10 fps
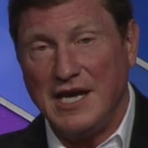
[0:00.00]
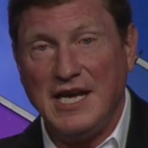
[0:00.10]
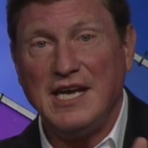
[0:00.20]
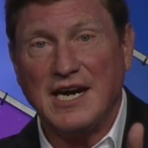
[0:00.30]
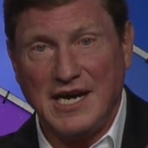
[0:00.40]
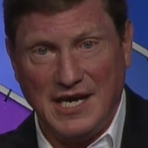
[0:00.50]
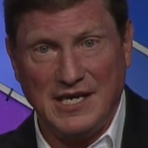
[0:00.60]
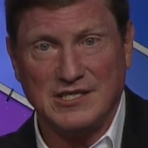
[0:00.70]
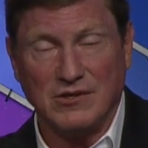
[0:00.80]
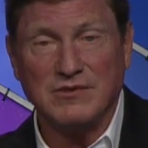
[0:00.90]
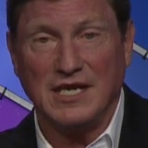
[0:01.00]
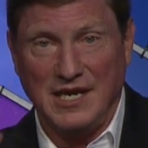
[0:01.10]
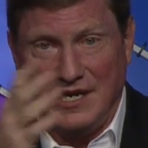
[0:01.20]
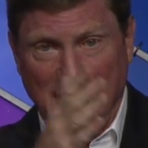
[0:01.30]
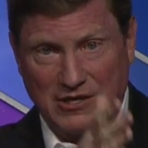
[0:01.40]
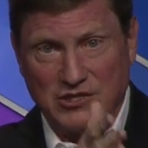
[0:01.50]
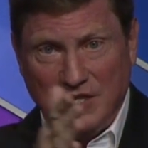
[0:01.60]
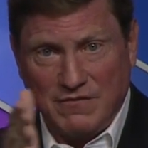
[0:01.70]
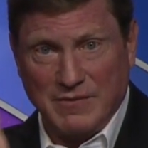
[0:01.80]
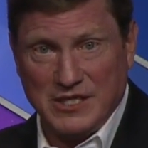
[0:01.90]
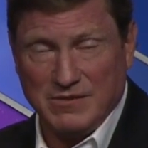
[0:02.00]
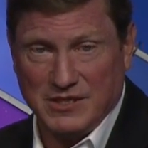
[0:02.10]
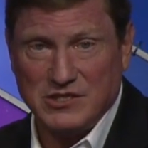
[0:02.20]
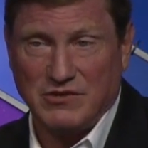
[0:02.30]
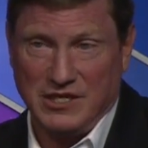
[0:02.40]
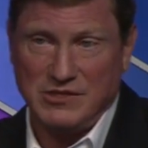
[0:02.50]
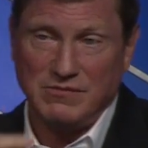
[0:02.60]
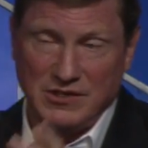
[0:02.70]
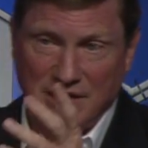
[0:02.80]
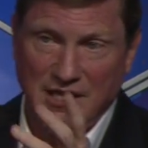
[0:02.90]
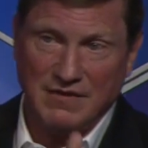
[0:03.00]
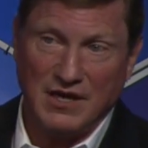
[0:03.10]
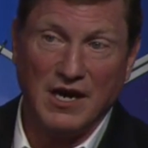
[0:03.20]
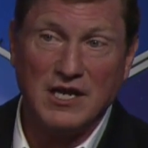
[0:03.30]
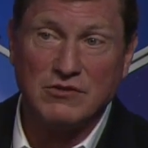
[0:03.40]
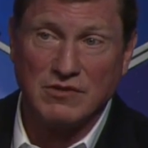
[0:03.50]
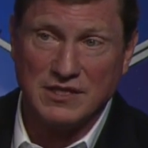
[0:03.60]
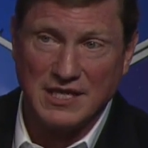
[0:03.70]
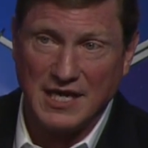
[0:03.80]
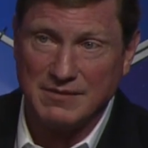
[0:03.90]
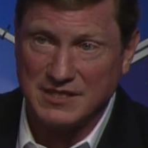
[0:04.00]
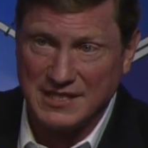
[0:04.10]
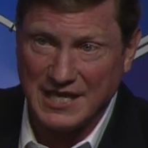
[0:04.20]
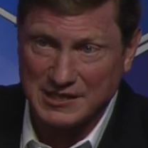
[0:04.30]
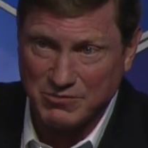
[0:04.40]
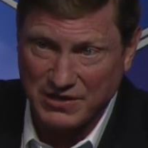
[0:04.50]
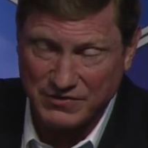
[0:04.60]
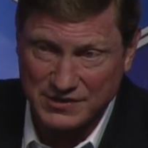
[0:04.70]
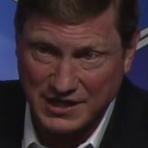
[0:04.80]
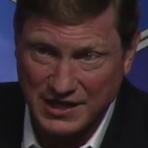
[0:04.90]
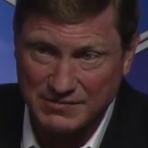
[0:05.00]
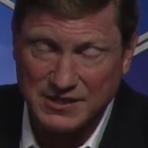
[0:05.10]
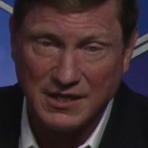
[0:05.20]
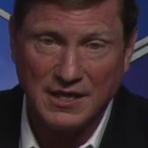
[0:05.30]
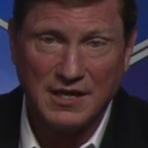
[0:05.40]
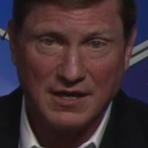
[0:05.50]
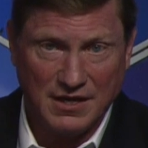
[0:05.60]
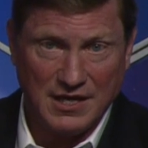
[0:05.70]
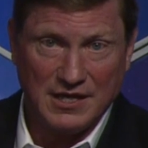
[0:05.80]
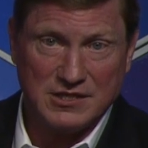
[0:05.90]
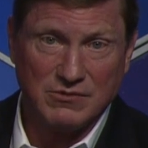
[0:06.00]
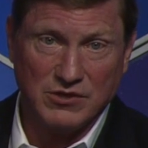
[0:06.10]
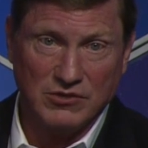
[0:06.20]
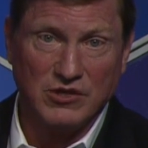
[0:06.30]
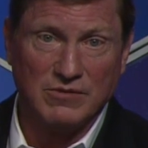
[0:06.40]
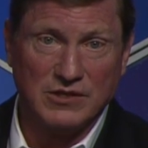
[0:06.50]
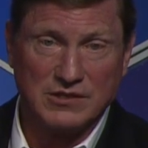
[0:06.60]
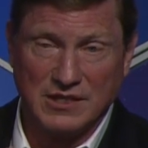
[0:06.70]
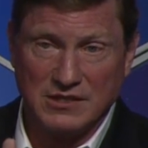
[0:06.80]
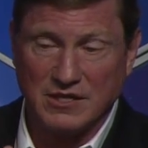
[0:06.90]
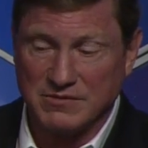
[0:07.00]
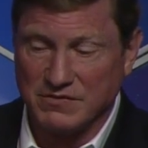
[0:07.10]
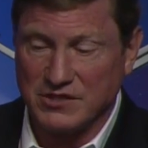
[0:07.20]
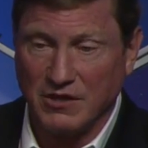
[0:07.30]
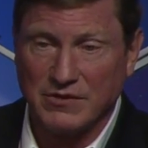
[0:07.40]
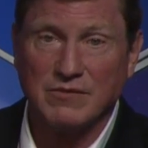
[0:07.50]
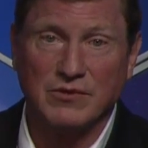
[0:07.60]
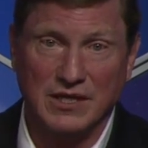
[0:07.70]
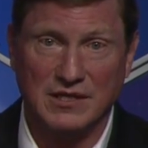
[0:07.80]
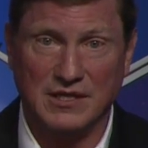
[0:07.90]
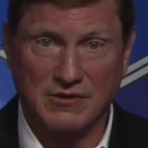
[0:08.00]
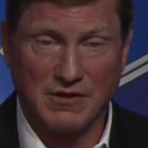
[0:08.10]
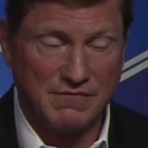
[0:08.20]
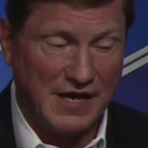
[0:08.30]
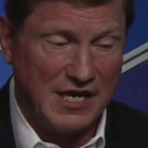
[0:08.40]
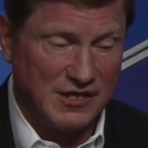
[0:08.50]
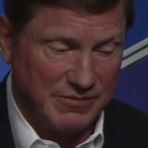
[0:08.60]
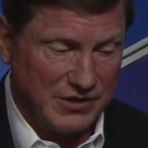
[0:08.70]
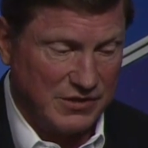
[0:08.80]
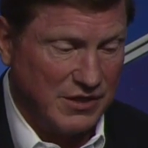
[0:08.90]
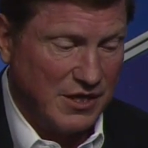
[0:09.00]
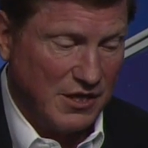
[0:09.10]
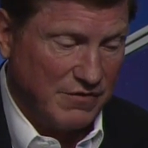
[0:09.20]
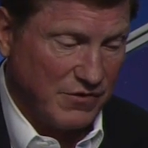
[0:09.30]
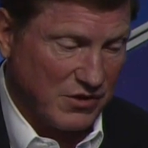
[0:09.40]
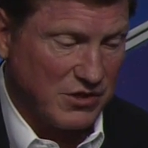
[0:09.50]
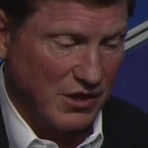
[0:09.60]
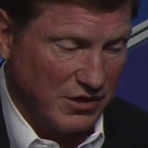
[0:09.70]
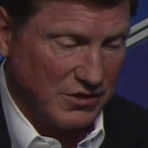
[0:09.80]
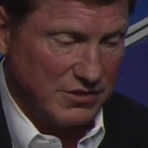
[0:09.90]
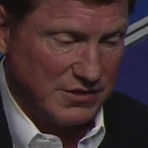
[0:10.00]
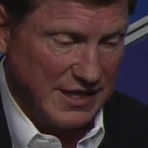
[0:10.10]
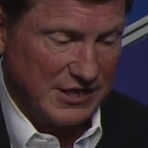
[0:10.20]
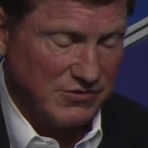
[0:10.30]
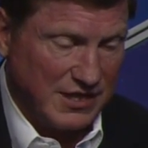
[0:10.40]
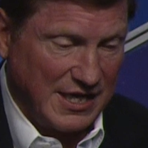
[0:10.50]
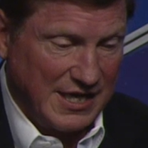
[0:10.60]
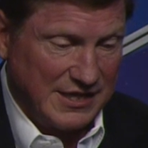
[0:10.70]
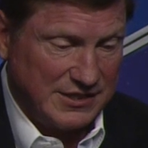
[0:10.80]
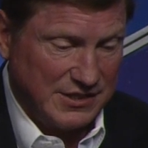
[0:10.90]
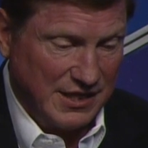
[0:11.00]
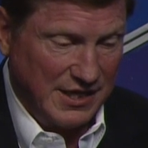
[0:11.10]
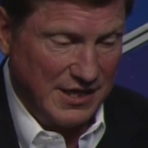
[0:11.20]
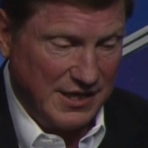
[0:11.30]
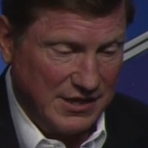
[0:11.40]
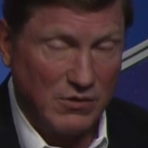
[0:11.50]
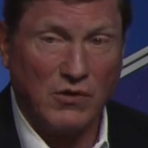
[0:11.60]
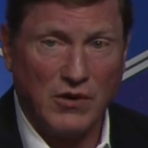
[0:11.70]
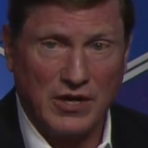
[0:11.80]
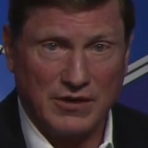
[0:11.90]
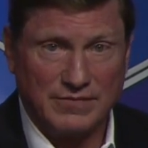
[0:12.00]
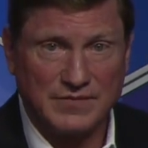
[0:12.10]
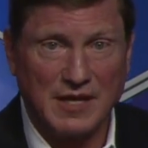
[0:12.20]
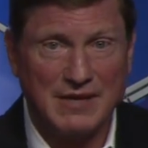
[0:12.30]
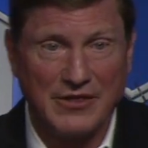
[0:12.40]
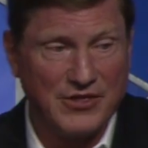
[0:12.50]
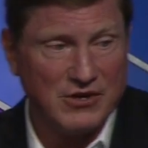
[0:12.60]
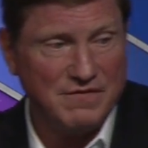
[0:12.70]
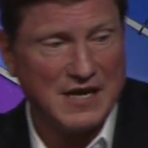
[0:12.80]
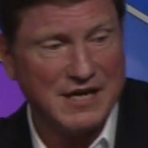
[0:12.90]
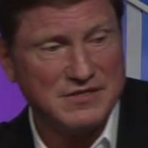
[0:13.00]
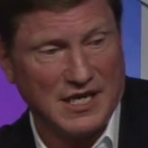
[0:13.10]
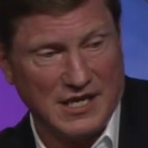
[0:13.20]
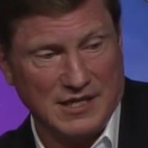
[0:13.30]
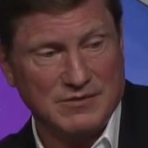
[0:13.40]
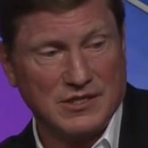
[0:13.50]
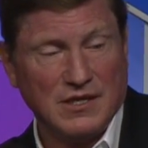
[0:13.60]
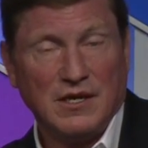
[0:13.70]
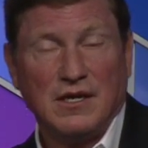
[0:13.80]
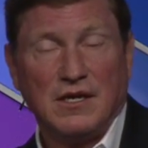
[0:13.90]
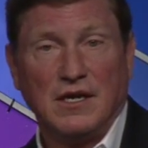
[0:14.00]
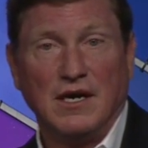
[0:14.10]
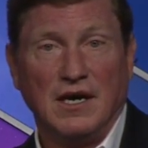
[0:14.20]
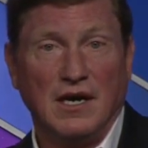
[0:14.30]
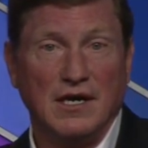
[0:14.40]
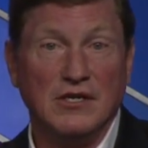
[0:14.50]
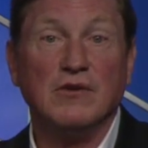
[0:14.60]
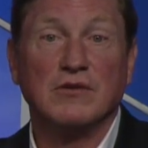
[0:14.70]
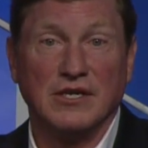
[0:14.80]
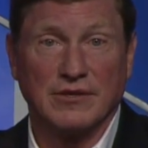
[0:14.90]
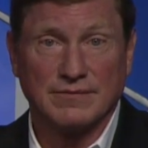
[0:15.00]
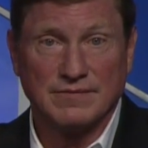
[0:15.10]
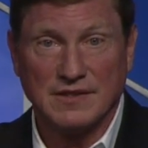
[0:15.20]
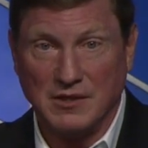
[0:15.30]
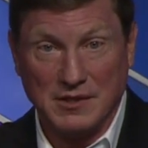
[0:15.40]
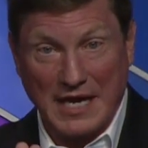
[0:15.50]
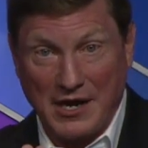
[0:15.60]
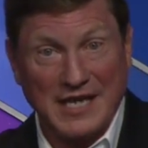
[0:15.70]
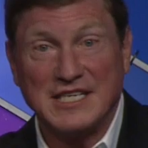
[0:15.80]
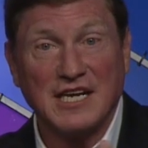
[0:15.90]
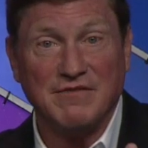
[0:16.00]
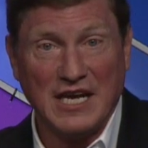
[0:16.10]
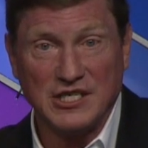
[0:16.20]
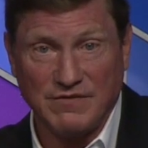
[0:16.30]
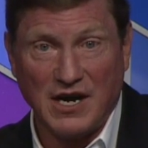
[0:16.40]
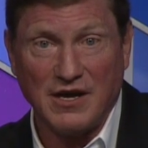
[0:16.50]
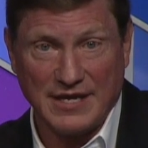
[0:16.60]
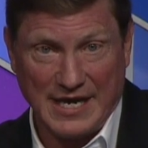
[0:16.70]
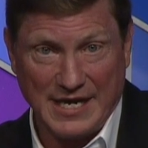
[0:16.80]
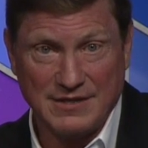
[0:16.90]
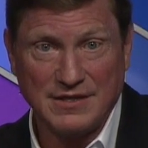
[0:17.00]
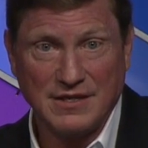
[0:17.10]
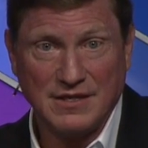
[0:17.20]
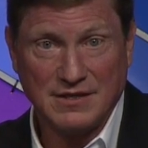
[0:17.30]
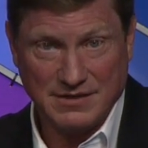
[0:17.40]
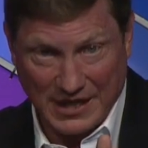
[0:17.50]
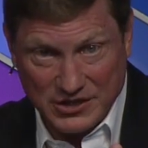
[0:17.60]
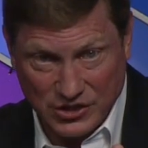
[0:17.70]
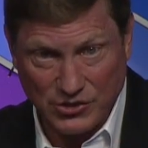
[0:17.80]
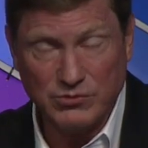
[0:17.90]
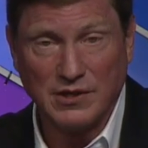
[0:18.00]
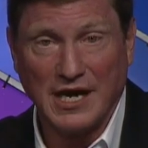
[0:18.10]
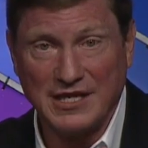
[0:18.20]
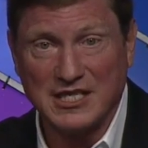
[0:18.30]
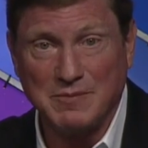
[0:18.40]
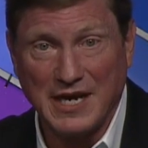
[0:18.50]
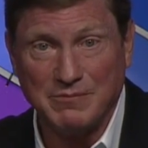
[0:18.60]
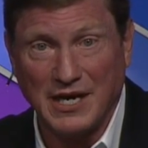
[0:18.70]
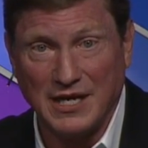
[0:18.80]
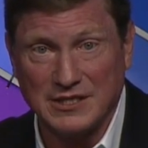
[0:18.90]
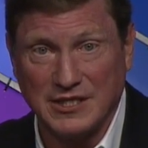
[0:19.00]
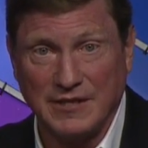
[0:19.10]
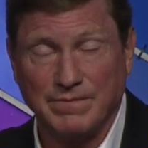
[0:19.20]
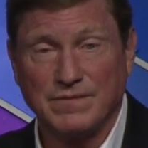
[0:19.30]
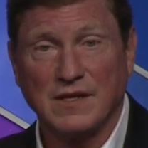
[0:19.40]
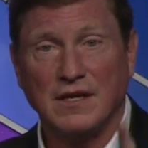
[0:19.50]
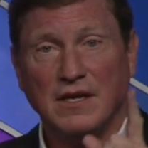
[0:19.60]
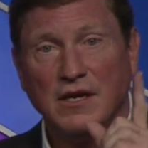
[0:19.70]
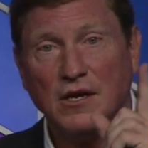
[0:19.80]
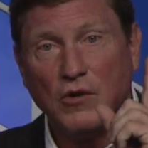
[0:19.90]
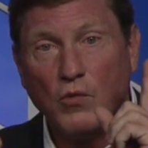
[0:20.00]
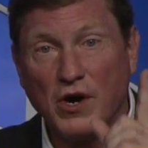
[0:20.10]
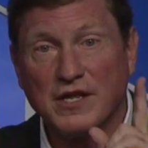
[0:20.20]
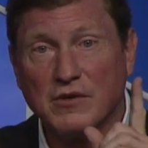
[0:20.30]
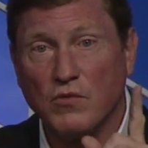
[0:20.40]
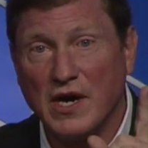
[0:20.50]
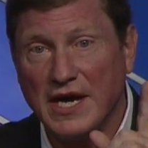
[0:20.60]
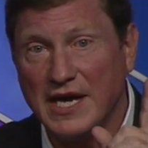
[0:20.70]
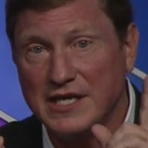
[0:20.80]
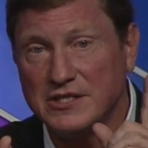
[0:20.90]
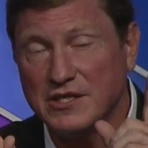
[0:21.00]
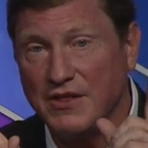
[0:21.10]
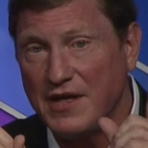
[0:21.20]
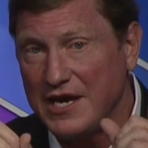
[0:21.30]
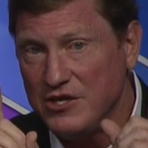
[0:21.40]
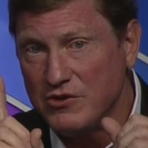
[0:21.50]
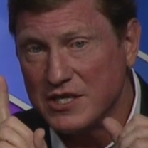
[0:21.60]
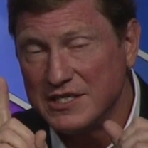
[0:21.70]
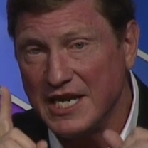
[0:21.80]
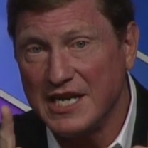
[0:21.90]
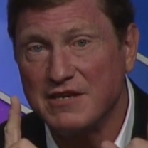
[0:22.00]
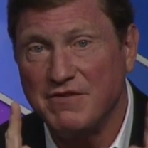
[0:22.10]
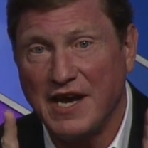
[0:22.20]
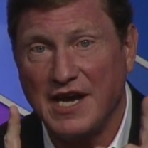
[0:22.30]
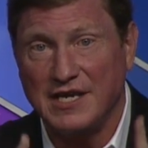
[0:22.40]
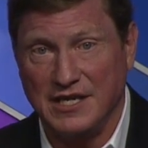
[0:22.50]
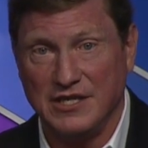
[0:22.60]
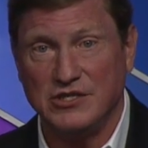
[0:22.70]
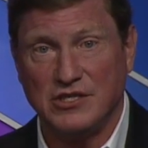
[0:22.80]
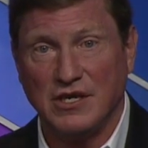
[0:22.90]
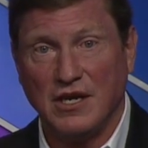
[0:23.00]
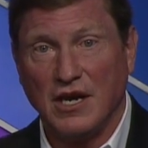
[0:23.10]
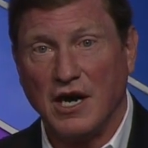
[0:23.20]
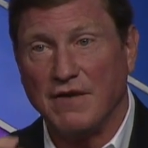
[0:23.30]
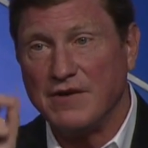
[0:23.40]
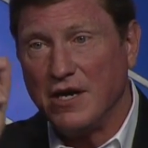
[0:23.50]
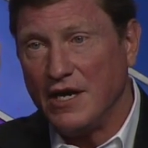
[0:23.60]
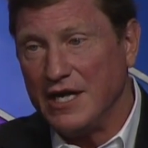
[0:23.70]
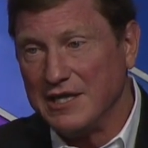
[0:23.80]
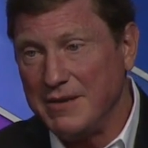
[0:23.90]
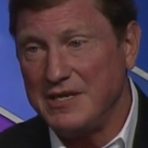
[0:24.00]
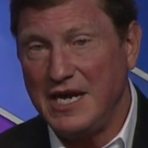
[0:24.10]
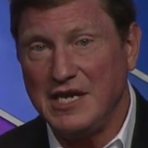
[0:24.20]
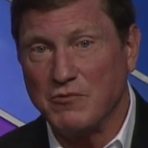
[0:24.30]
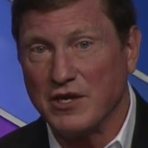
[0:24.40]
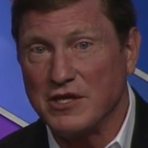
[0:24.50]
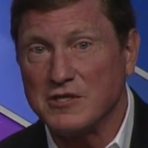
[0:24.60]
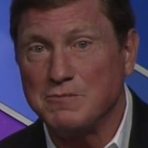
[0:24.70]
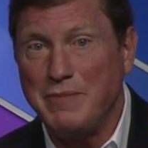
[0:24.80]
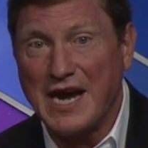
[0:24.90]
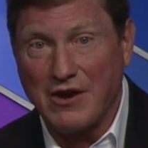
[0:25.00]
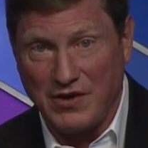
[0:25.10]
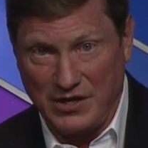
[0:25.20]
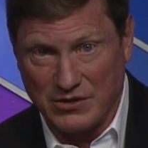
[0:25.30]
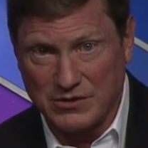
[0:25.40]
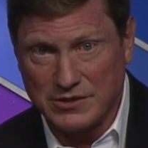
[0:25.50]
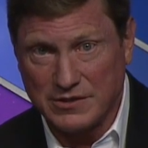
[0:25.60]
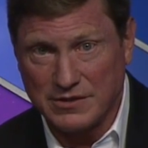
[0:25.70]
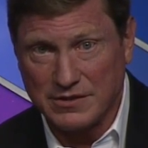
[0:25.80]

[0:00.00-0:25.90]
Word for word: EIA's own data, Energy Information Administration, would give 100 times the tax preference items uh, to renewables in terms of solar and wind and are available for coal, natural gas, and oil, and about 35 times uh, nuclear. Now, I take advantage of all that. I do. I think it's bad policy. One of the ways that you can take advantage of eliminating one of those barriers